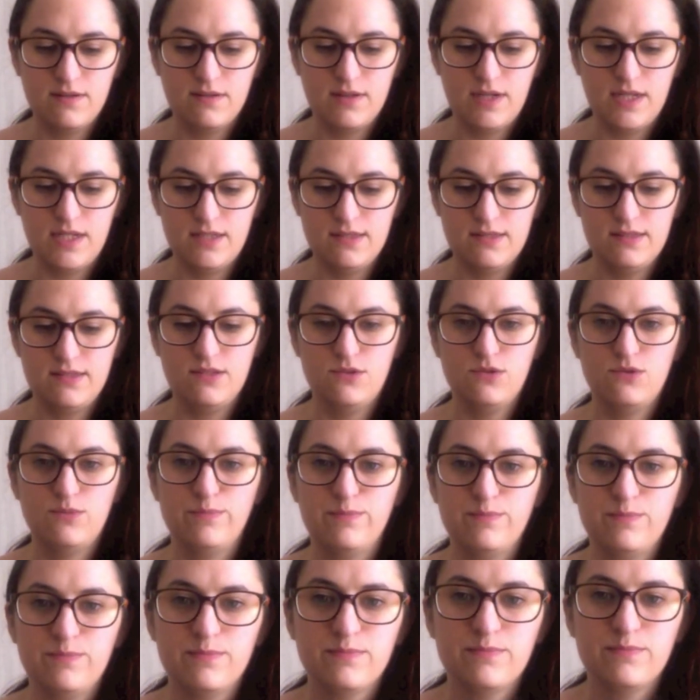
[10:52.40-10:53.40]
and it's in
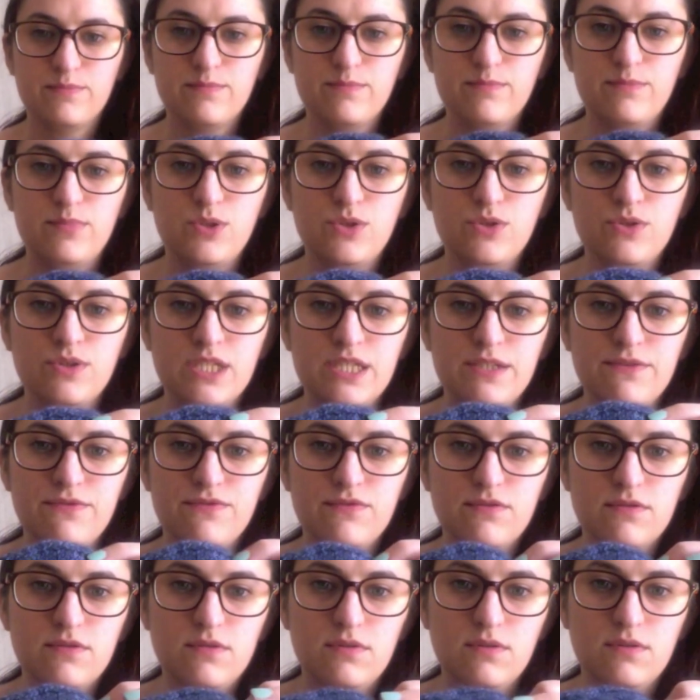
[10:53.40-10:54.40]
a
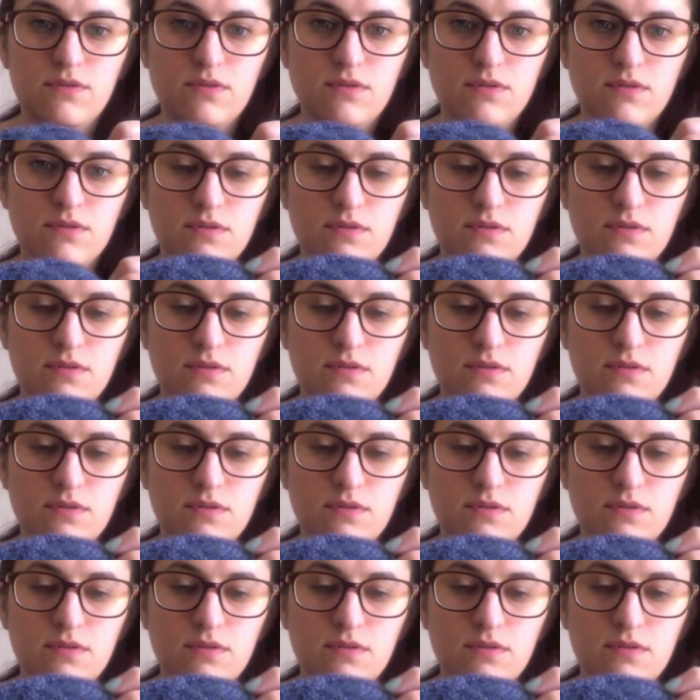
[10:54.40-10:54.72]
beautiful